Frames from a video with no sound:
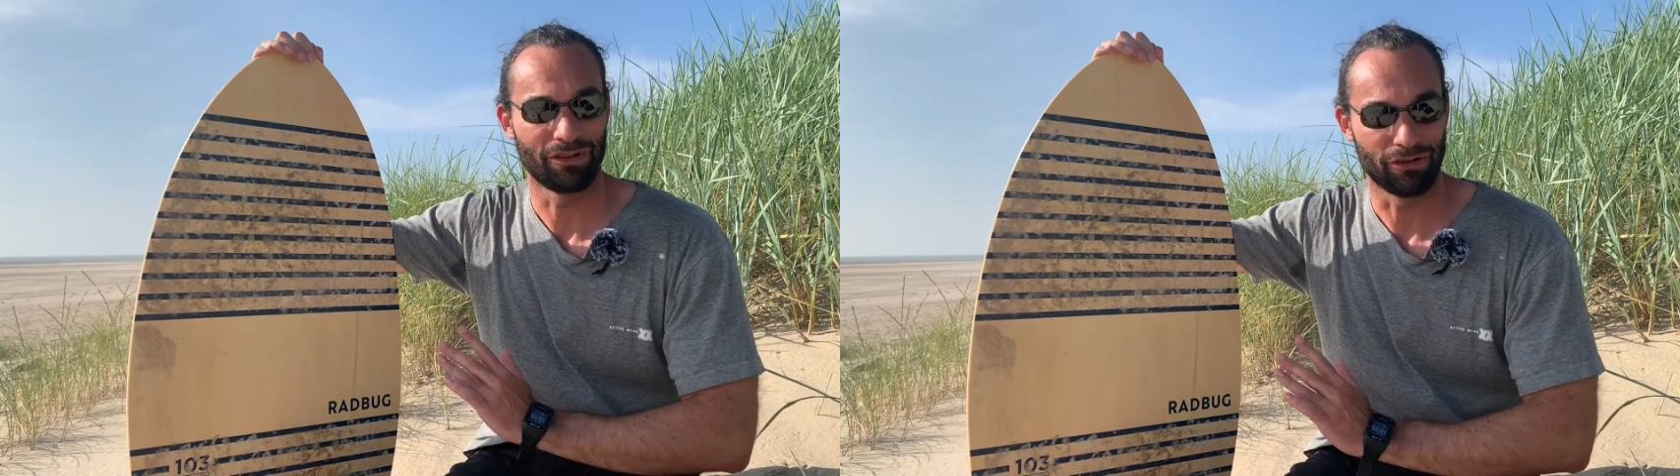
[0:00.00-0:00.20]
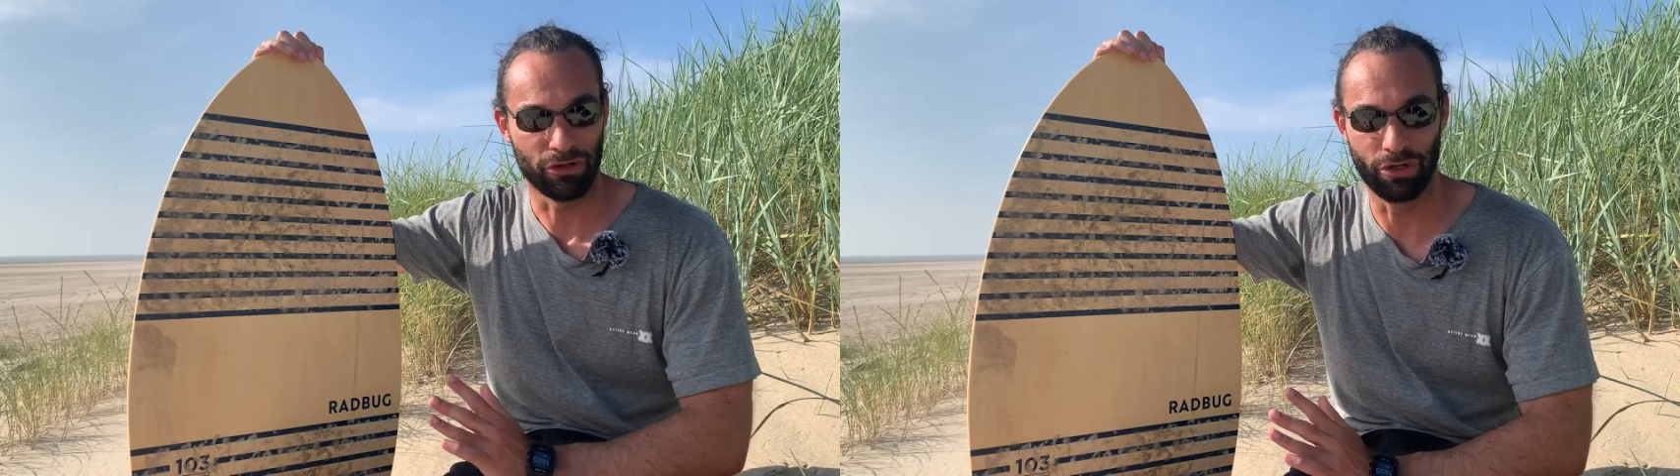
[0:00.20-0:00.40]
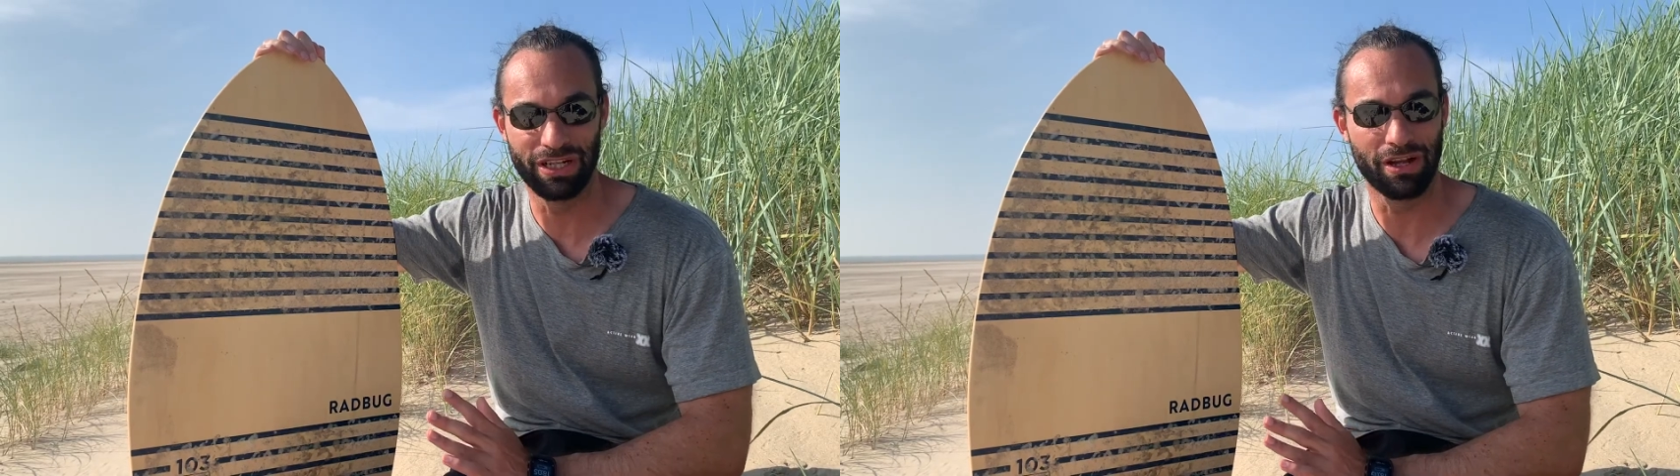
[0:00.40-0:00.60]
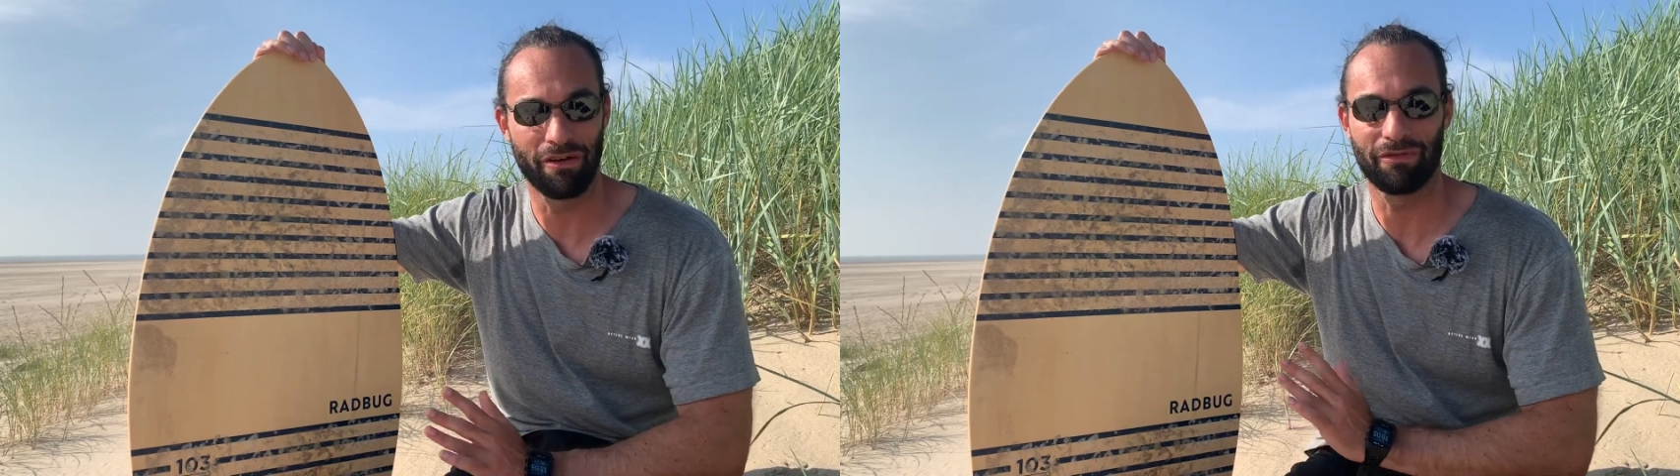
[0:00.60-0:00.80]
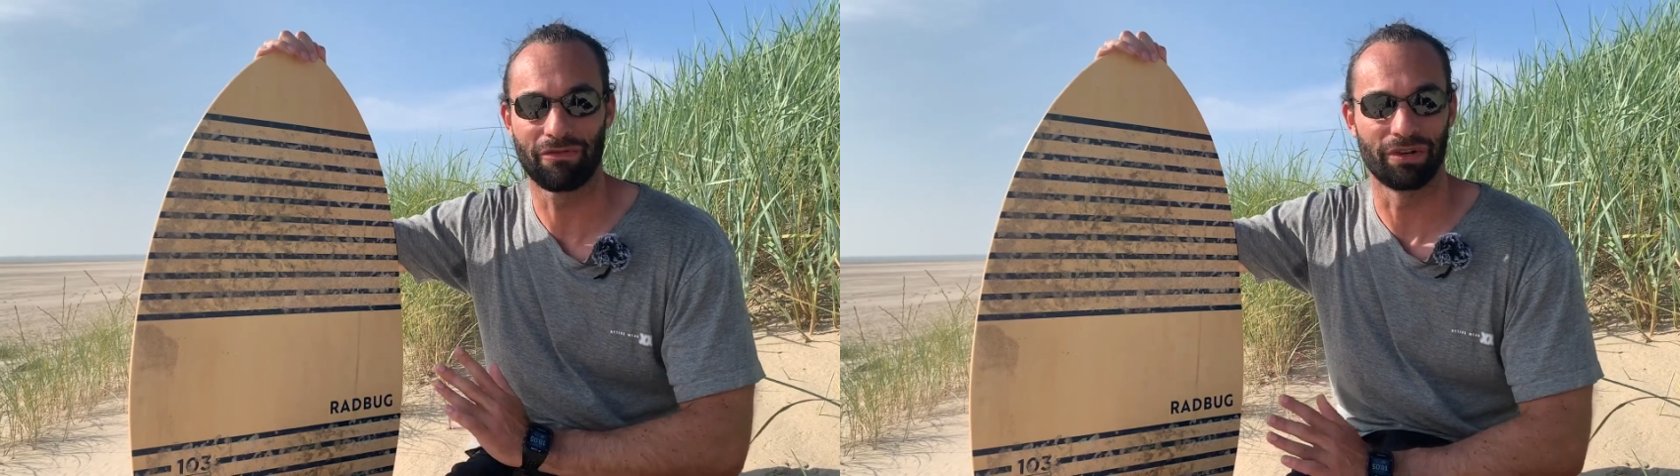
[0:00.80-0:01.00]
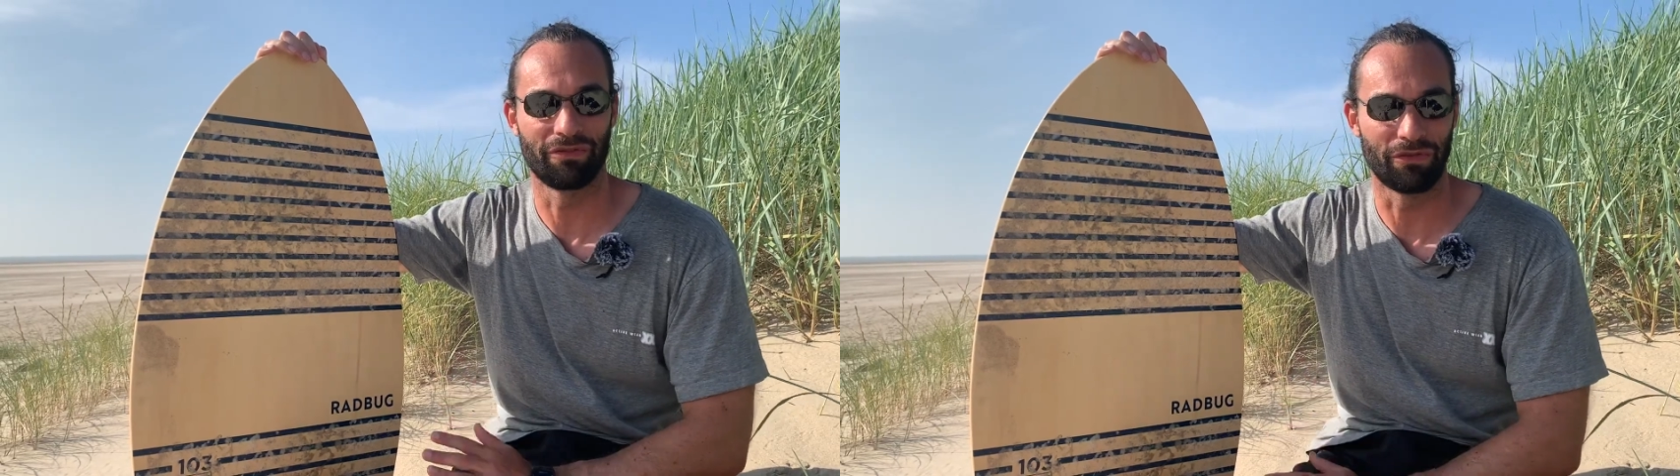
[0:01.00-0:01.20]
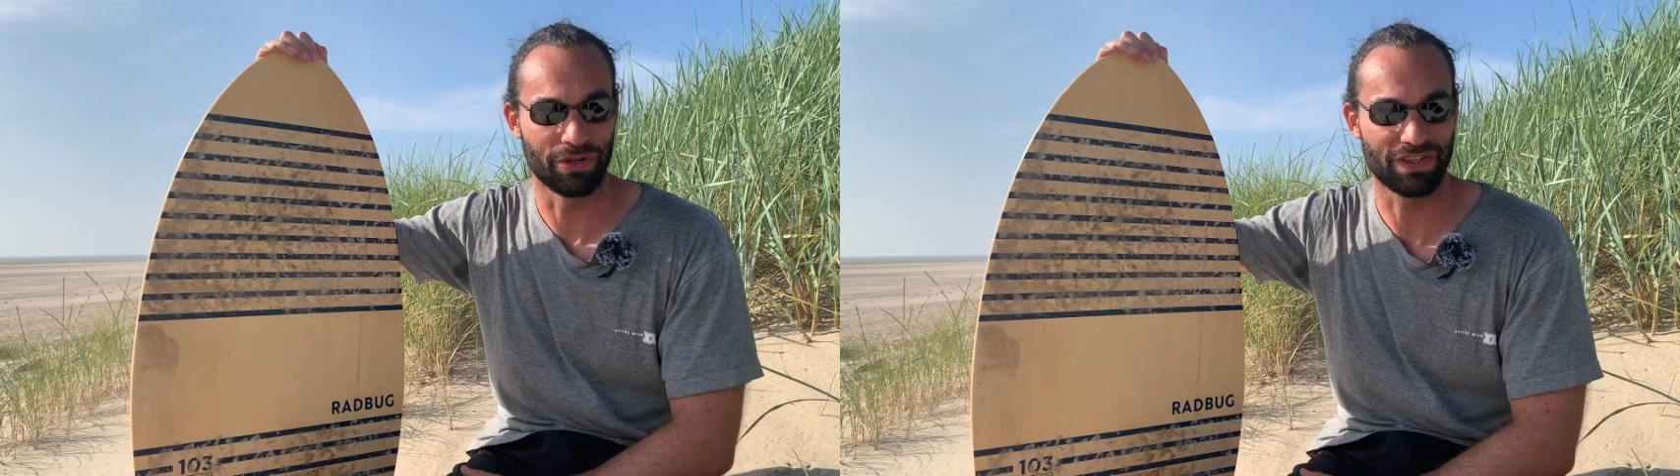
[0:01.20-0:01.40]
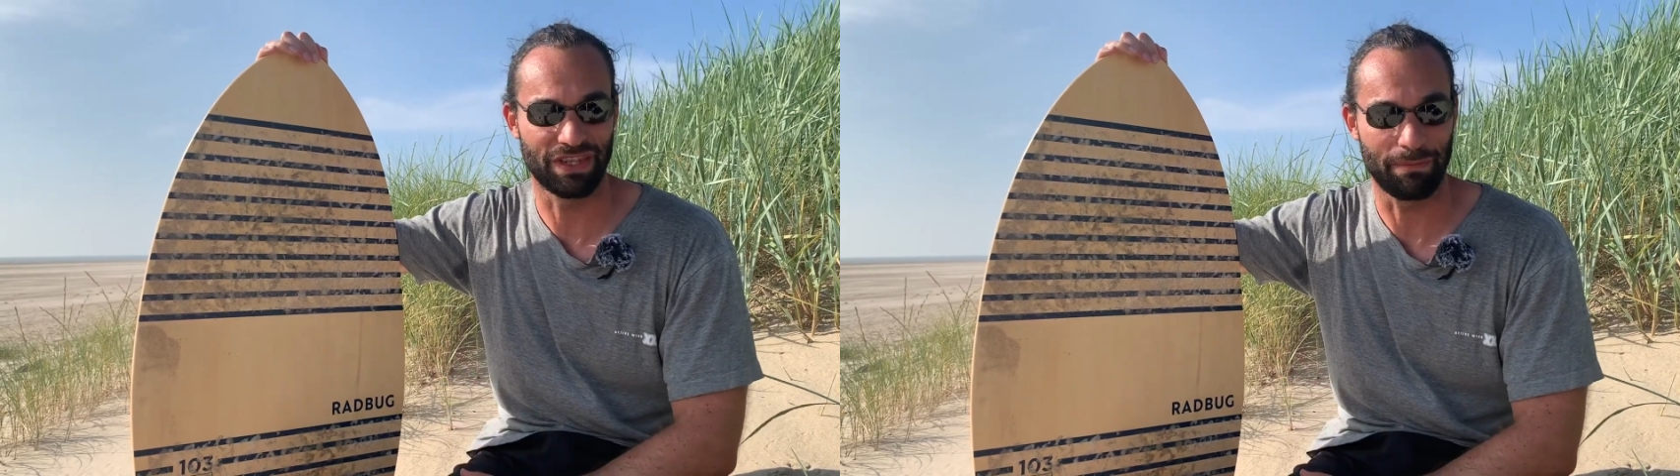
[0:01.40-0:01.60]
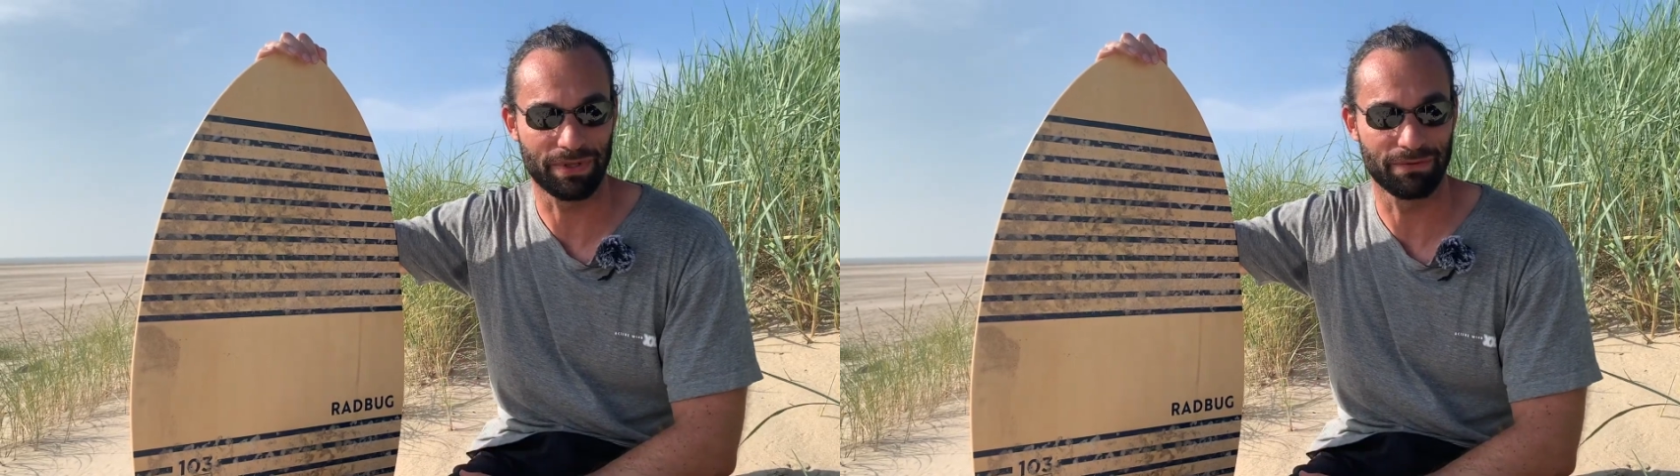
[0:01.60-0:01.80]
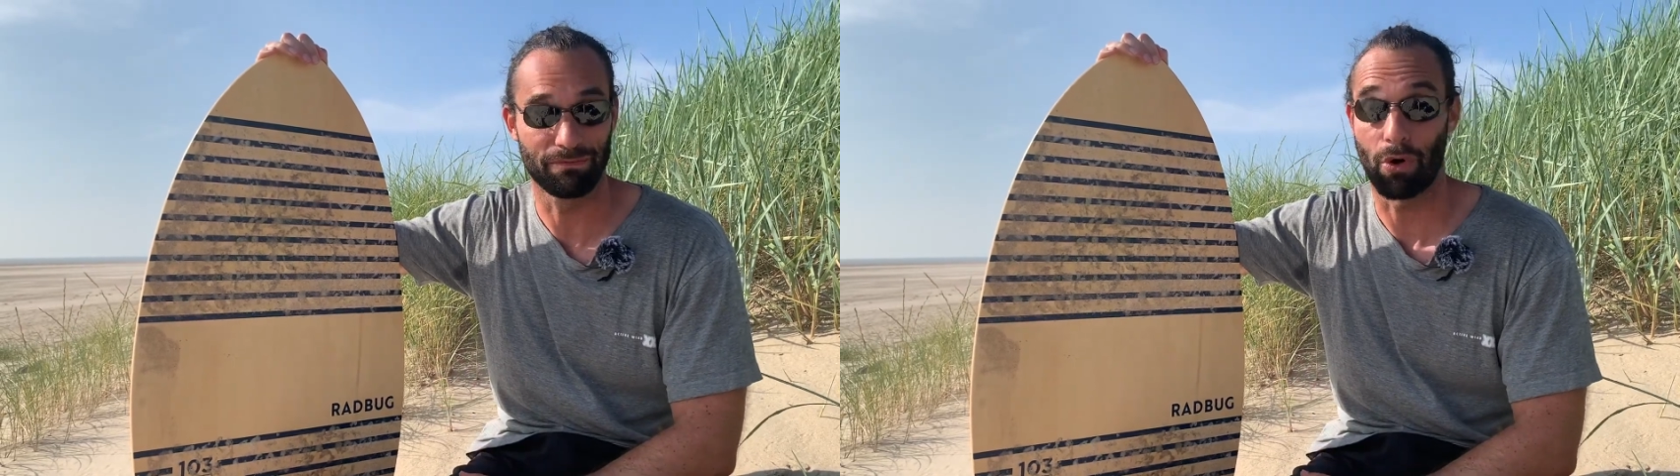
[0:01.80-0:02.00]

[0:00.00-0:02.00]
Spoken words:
good enough for the first steps,